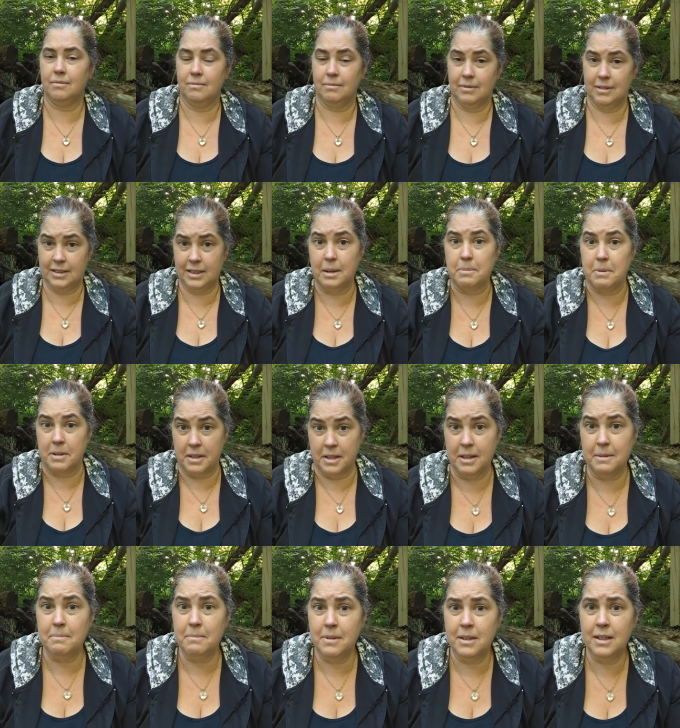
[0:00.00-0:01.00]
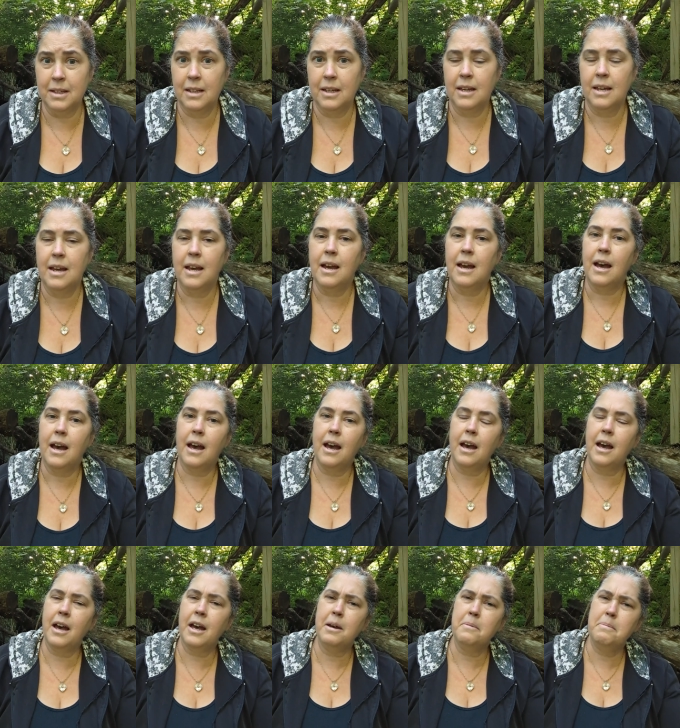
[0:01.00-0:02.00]
some of them,
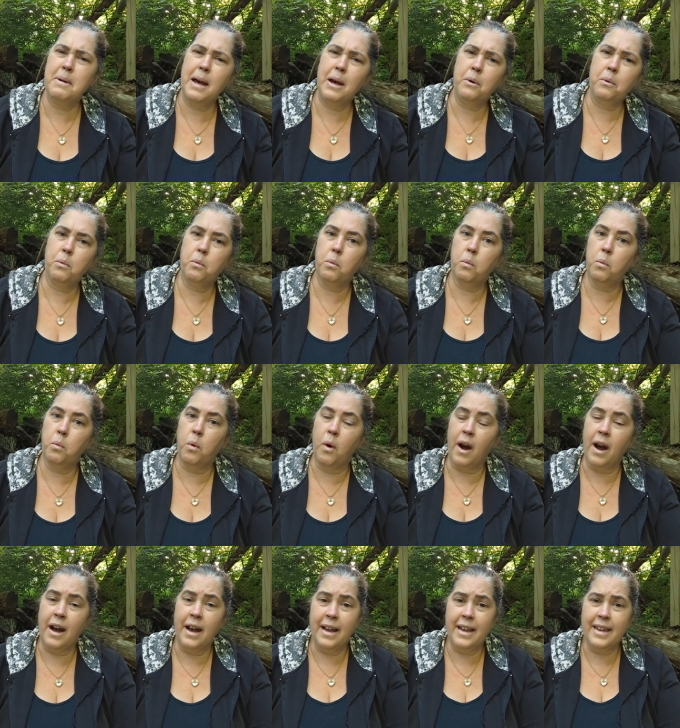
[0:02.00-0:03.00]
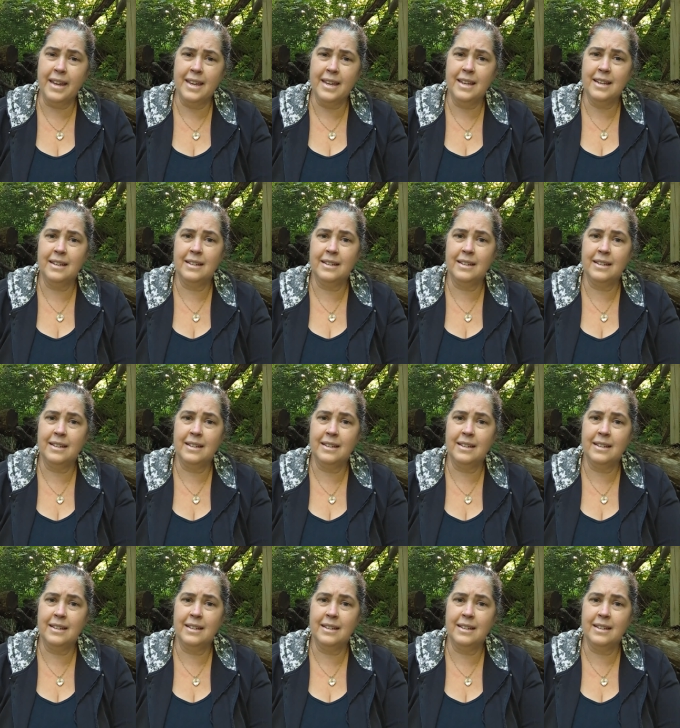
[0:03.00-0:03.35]
about why